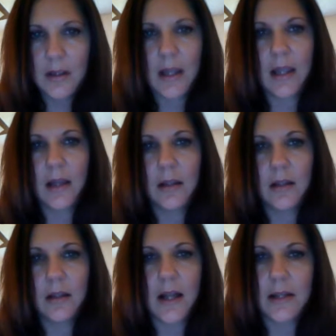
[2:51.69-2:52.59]
and a
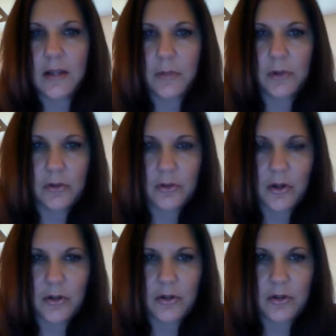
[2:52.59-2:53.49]
lot of times they're
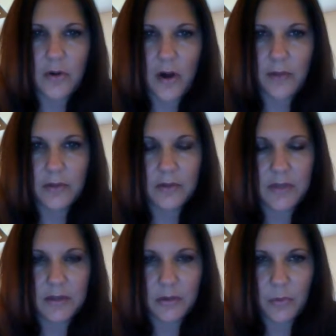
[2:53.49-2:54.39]
charging you office
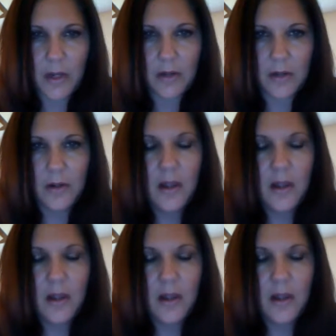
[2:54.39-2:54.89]
fees as well.